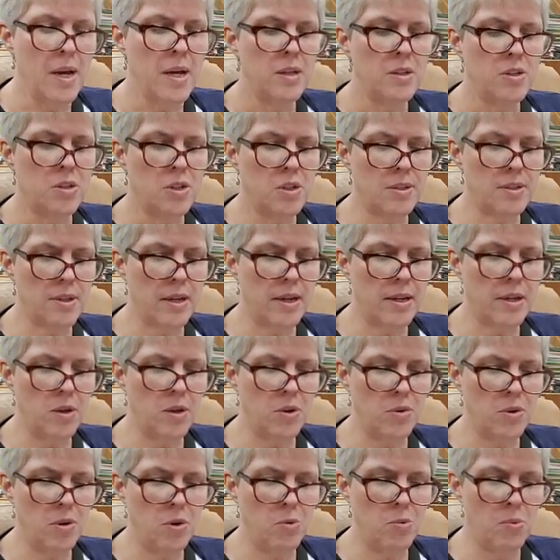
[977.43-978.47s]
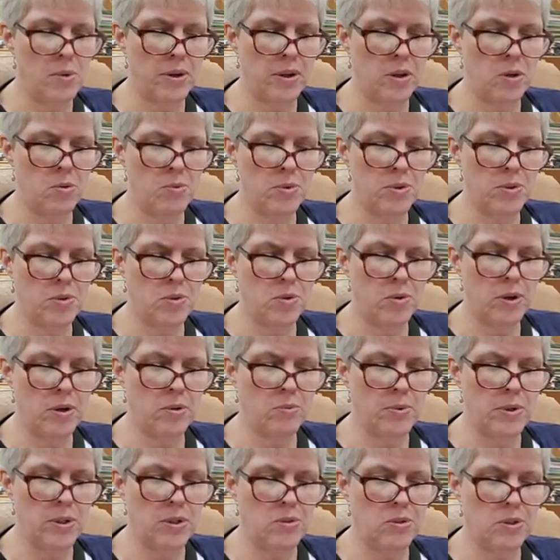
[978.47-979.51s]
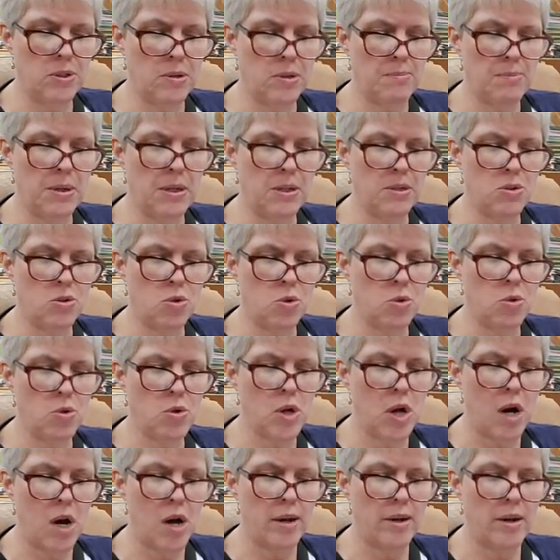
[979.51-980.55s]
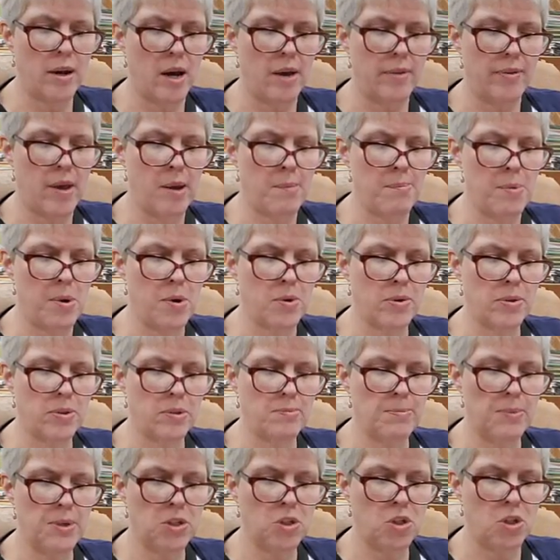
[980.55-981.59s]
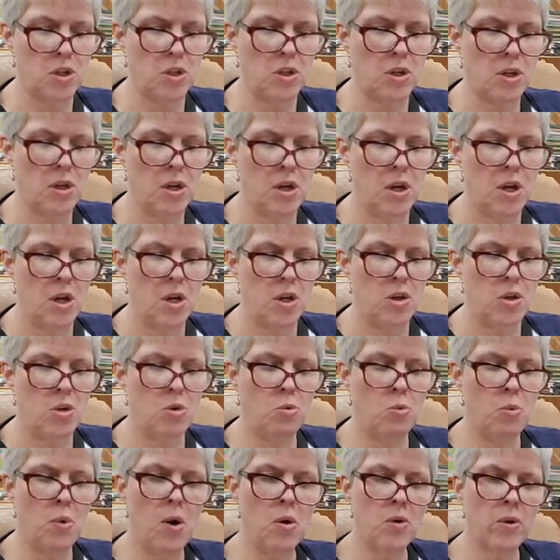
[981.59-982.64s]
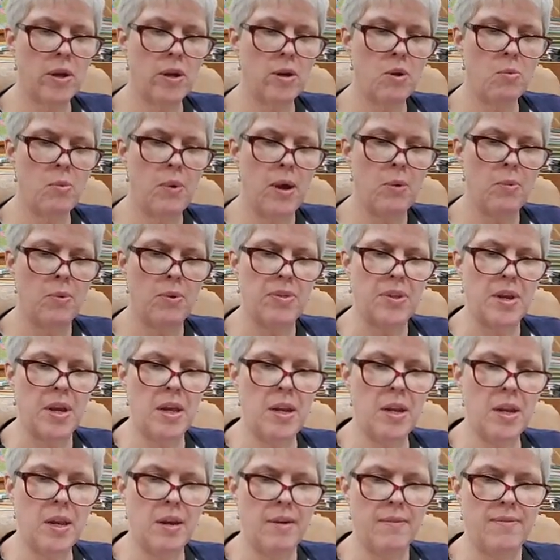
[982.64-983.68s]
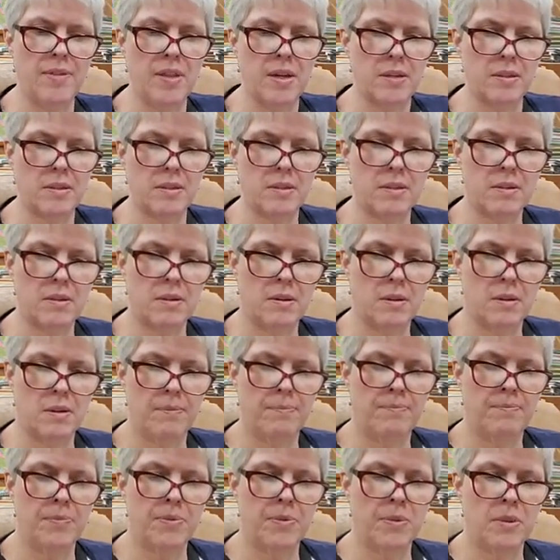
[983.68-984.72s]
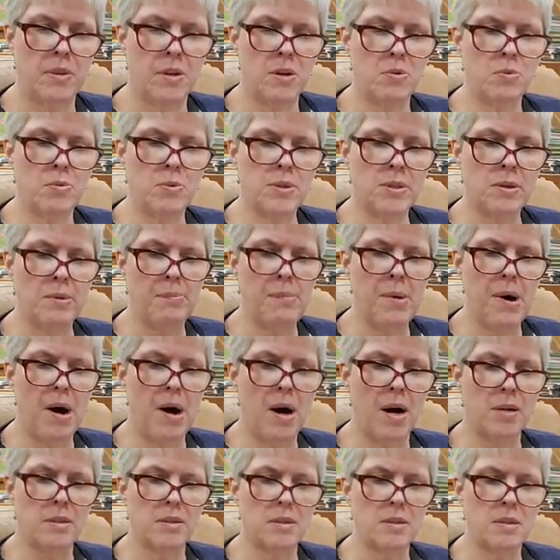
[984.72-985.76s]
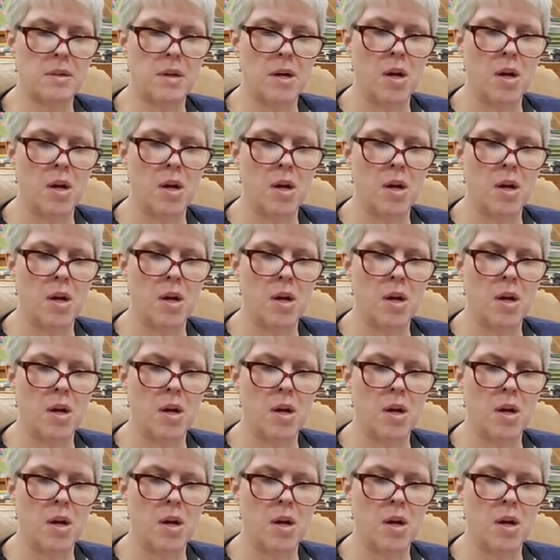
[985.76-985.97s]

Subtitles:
Just like you knew what you were doing when you sent me to Trucon on that bogus mission. You won't get away with any of this. There was a pause.